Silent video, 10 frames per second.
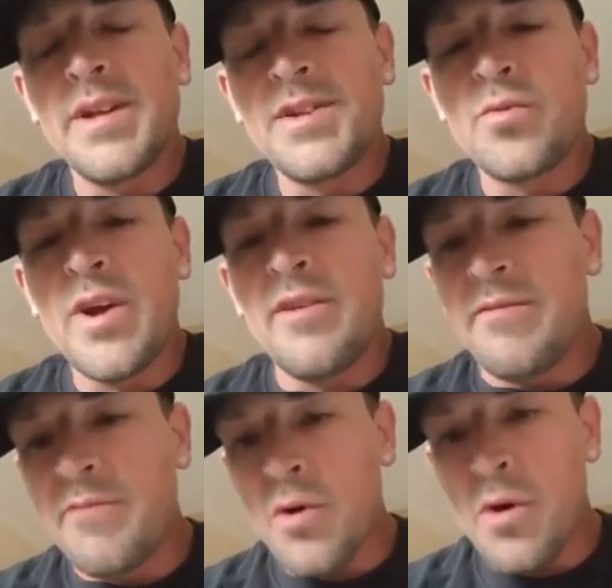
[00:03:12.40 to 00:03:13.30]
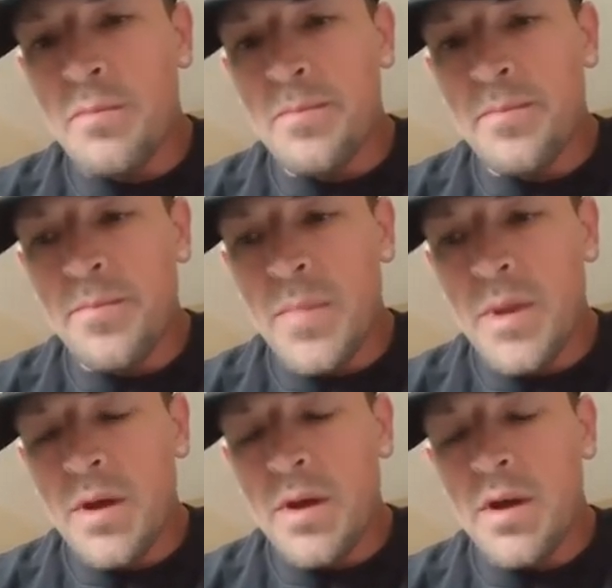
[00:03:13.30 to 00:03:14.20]
its waveform
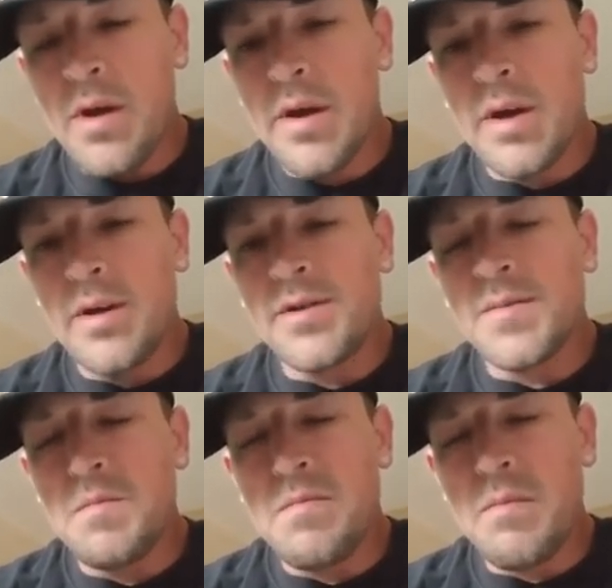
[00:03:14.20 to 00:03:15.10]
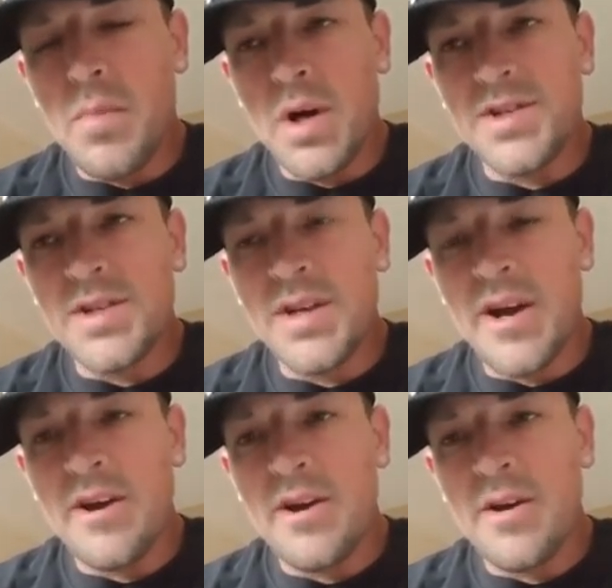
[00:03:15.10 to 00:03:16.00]
is much
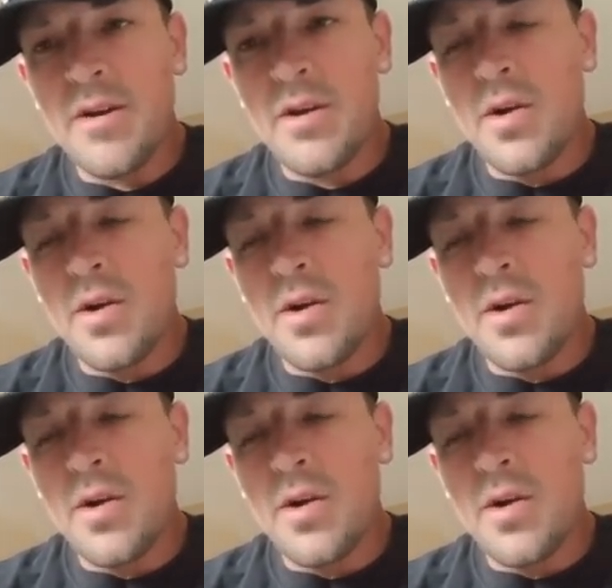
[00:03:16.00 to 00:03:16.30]
tighter,